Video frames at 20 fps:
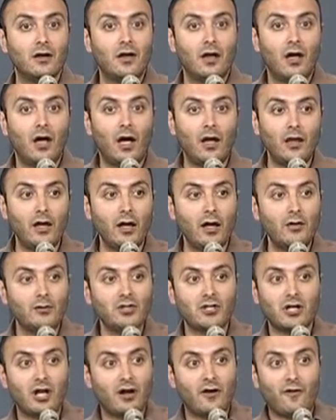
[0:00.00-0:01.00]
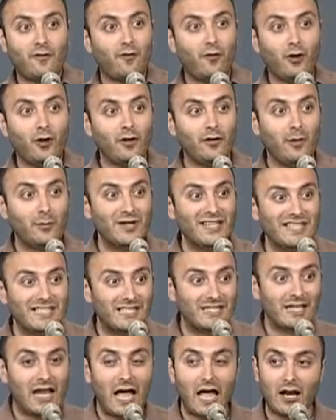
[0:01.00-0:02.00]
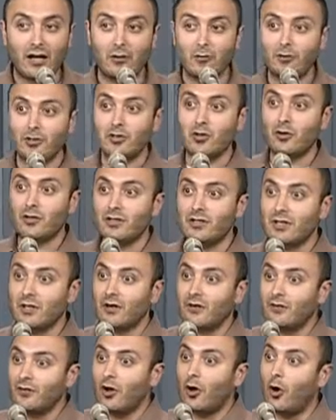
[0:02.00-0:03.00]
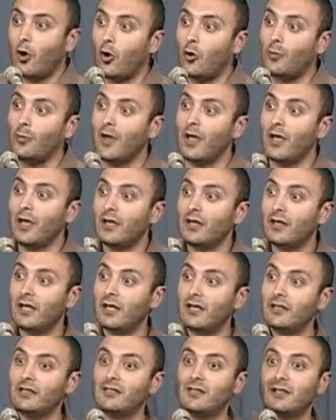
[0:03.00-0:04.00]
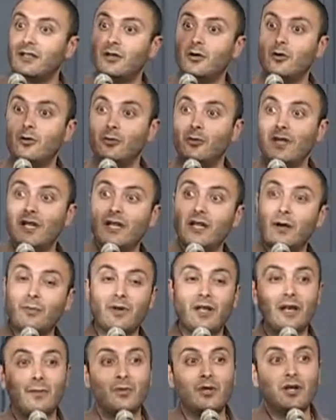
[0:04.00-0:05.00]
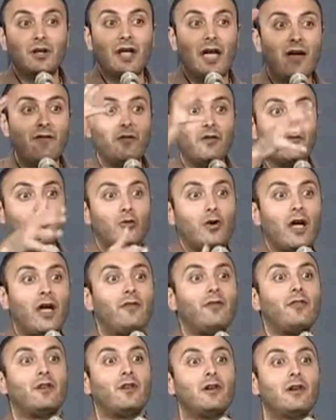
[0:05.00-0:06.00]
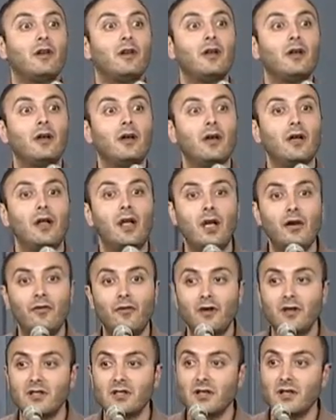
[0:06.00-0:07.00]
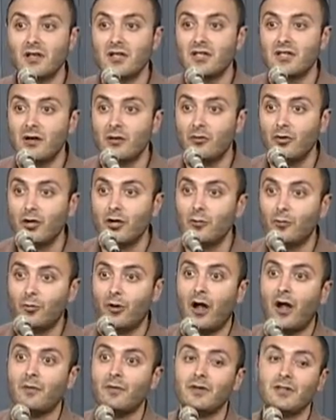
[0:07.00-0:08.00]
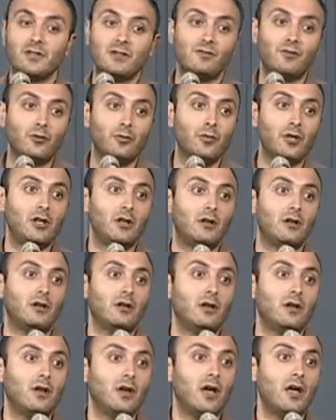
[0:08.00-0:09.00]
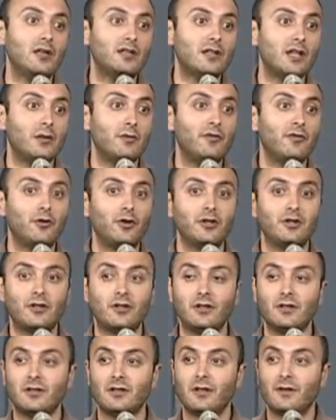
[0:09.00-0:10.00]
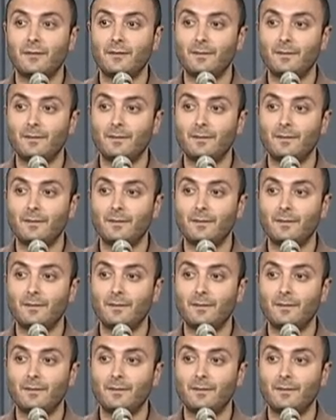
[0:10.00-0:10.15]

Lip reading: And then I'm just like full of, I'm ecstatic, rejoicing of the hope that is, you know, meaning I'm going to be in heaven forever. And heaven is a real promise for me. And it's going to be for eternity.